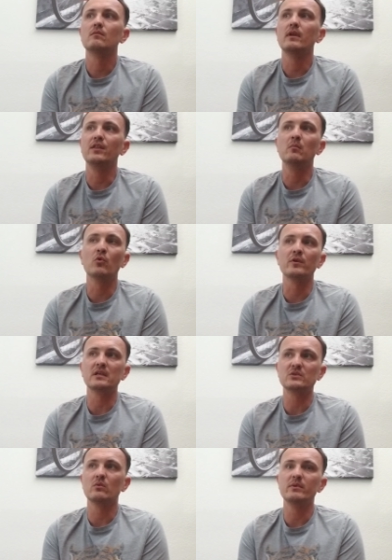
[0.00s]
in the
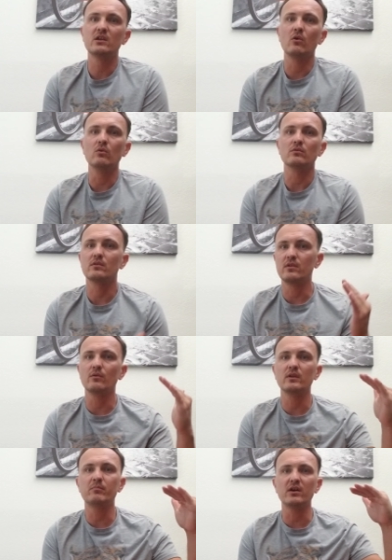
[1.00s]
mornings it will be cold. The
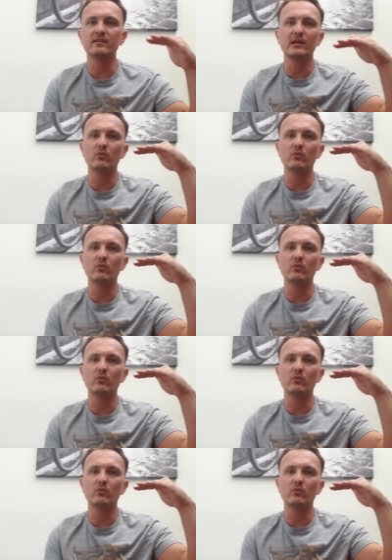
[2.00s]
only part that